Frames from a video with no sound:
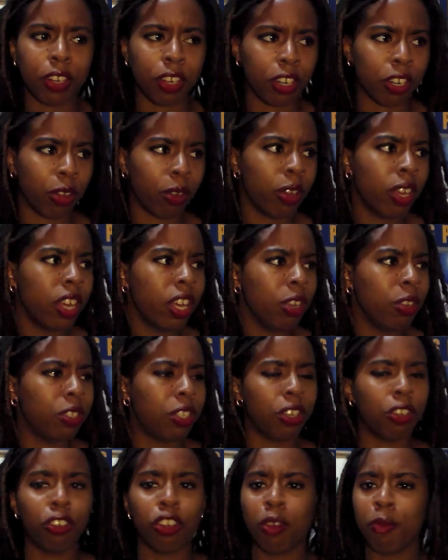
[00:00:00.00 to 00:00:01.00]
and, you know, you
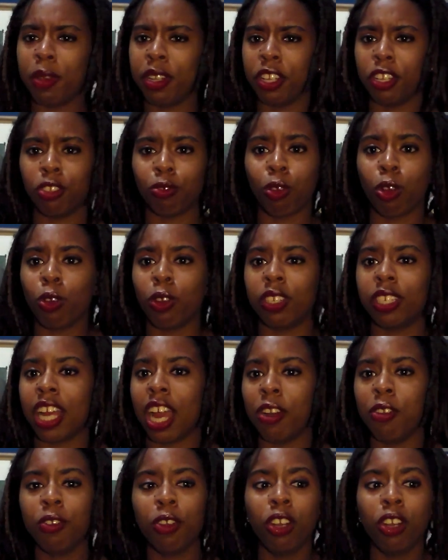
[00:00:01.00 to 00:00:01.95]
see her grow up in this rural town.